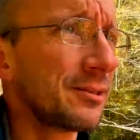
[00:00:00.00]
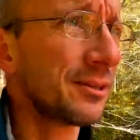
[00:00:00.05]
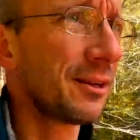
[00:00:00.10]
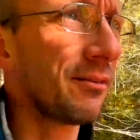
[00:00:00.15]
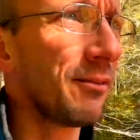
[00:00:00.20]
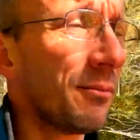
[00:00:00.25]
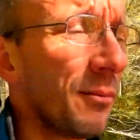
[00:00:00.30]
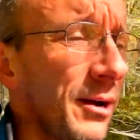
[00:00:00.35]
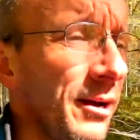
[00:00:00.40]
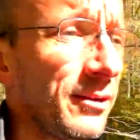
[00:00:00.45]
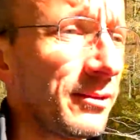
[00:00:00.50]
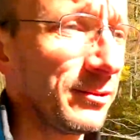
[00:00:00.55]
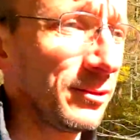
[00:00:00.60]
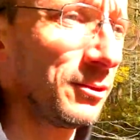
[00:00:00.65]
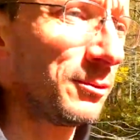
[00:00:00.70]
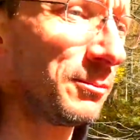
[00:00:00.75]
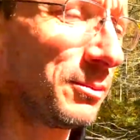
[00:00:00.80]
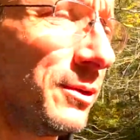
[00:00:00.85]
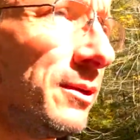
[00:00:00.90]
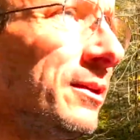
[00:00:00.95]
or 7 mile
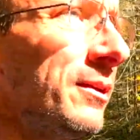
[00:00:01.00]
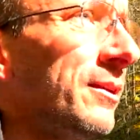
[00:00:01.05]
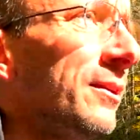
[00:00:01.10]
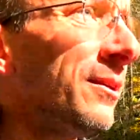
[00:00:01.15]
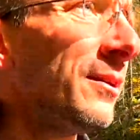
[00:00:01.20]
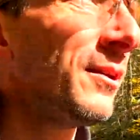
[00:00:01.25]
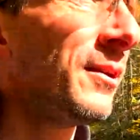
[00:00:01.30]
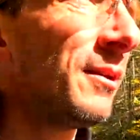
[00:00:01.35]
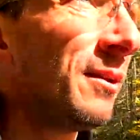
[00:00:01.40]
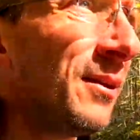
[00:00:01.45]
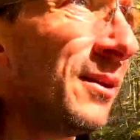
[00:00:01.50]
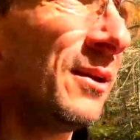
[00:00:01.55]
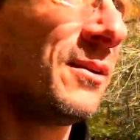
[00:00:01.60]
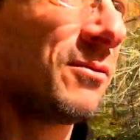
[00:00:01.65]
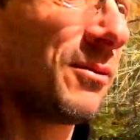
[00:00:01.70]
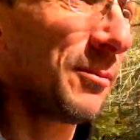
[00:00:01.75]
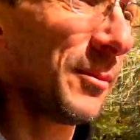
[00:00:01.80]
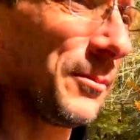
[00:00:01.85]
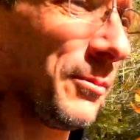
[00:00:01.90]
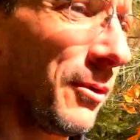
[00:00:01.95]
loop
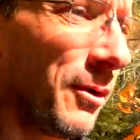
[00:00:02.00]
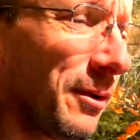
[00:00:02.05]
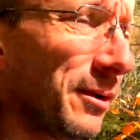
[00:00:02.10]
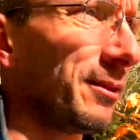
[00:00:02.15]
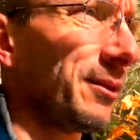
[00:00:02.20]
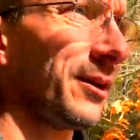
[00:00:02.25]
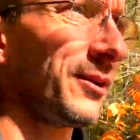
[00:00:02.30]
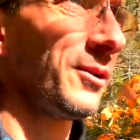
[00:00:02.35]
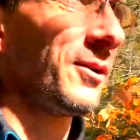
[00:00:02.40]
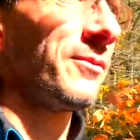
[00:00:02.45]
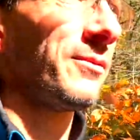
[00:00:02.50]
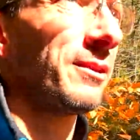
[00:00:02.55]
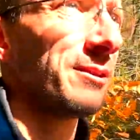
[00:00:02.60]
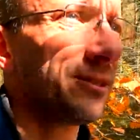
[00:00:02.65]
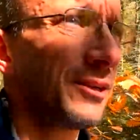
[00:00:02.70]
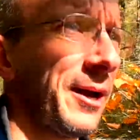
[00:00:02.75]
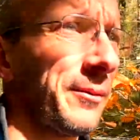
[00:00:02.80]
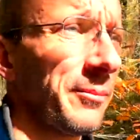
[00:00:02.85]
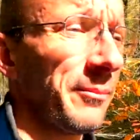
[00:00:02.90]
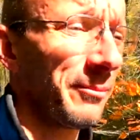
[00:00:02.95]
from the parking lot over the
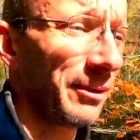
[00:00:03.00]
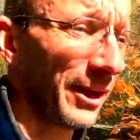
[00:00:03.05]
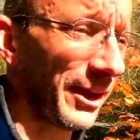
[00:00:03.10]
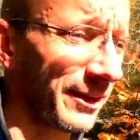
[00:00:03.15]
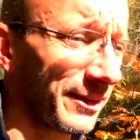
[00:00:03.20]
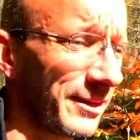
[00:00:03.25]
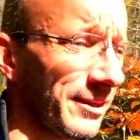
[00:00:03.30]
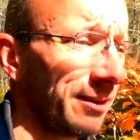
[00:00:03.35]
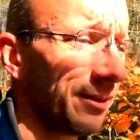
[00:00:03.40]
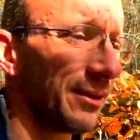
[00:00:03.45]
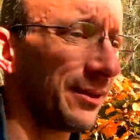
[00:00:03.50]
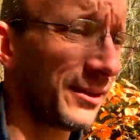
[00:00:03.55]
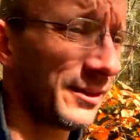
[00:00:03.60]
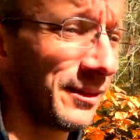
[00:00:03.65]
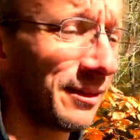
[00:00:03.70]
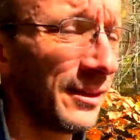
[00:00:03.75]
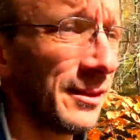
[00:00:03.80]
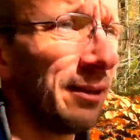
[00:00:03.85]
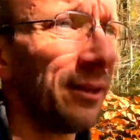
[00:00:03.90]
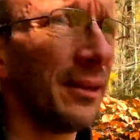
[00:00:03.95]
top and back.
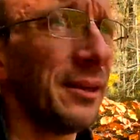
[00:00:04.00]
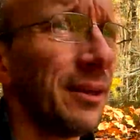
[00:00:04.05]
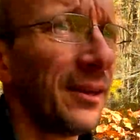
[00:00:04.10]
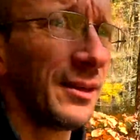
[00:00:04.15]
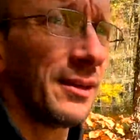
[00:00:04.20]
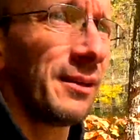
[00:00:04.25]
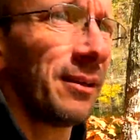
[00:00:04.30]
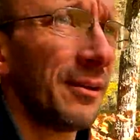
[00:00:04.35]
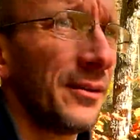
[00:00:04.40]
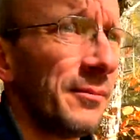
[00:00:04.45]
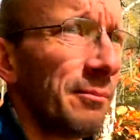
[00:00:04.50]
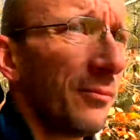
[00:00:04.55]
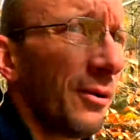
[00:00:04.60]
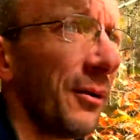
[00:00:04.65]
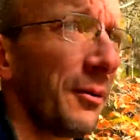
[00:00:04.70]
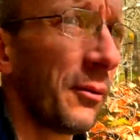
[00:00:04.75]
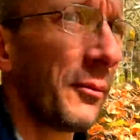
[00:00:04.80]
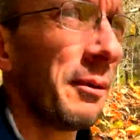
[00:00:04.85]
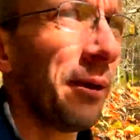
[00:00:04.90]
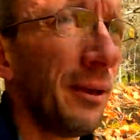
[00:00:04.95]

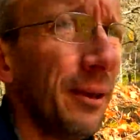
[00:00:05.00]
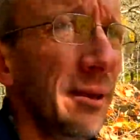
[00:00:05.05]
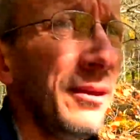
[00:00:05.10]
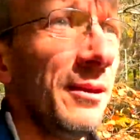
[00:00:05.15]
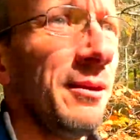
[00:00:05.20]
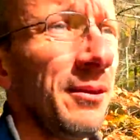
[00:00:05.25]
Probably